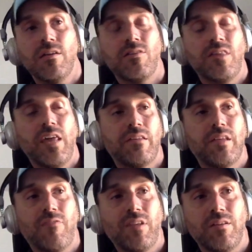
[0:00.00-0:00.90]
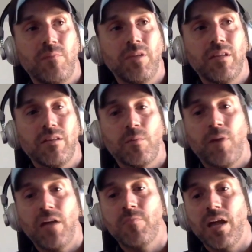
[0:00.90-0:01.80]
So that's definitely something that
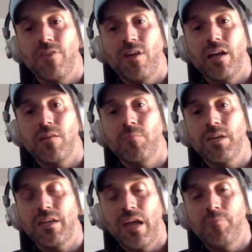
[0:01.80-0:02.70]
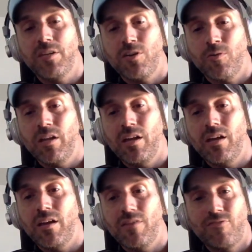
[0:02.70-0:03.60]
surprised me. I thought I could be Captain
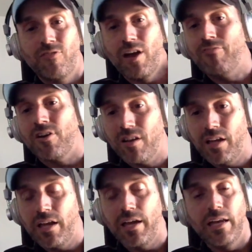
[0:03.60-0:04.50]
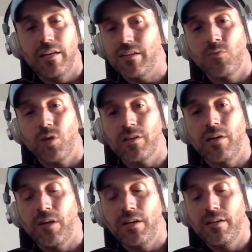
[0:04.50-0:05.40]
Guerrilla forever, uh, and it didn't work
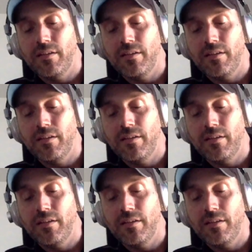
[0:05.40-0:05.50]
that way.